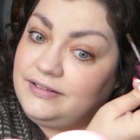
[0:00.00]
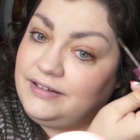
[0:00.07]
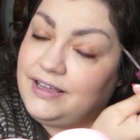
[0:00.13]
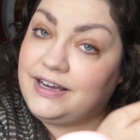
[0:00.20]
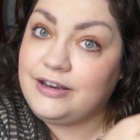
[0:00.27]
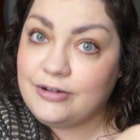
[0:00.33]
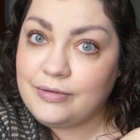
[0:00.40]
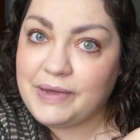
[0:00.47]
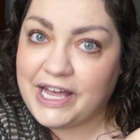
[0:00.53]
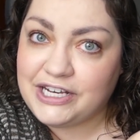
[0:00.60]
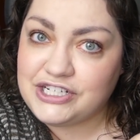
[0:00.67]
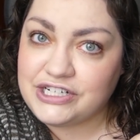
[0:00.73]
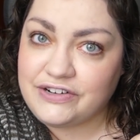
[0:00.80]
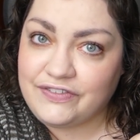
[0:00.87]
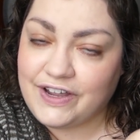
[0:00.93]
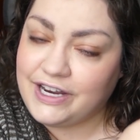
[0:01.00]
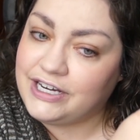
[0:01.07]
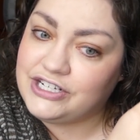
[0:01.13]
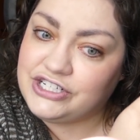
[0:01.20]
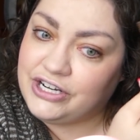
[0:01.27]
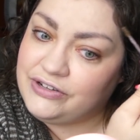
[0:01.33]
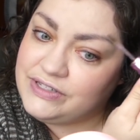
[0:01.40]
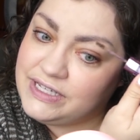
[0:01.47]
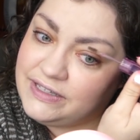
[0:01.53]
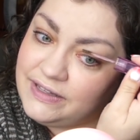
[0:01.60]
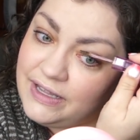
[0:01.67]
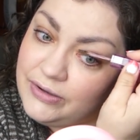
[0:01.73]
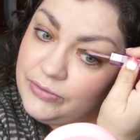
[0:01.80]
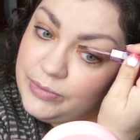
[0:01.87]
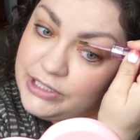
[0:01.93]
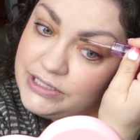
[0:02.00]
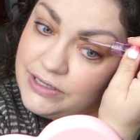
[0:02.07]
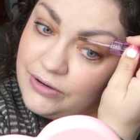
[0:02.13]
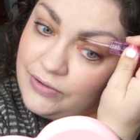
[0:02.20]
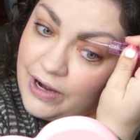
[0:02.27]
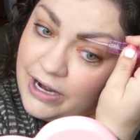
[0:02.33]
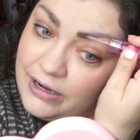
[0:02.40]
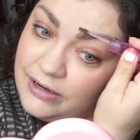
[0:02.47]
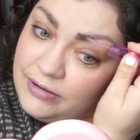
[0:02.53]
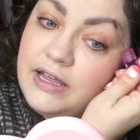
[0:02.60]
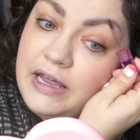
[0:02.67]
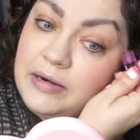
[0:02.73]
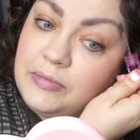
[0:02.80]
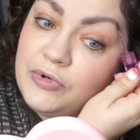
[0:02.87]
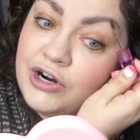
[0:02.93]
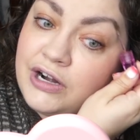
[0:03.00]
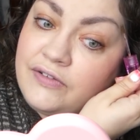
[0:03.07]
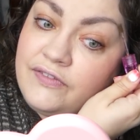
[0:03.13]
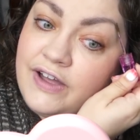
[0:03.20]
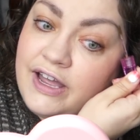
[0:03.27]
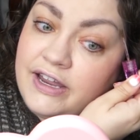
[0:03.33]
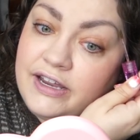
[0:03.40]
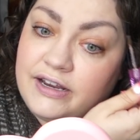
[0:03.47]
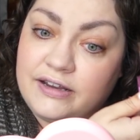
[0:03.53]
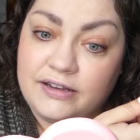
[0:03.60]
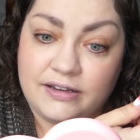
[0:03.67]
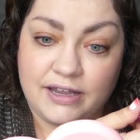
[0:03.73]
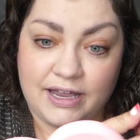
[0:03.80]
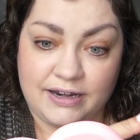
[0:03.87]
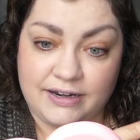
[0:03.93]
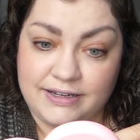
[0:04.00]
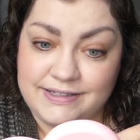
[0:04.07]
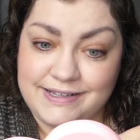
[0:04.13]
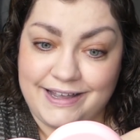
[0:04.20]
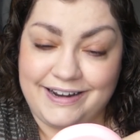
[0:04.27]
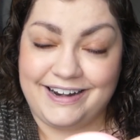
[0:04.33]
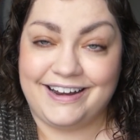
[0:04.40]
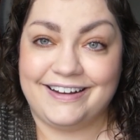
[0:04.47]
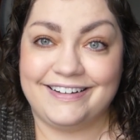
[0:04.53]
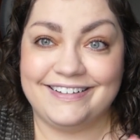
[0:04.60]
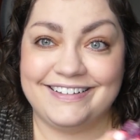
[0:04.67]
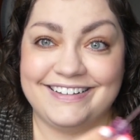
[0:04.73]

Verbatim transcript: Can you imagine if I get chosen? That would be so random and mortifying and exciting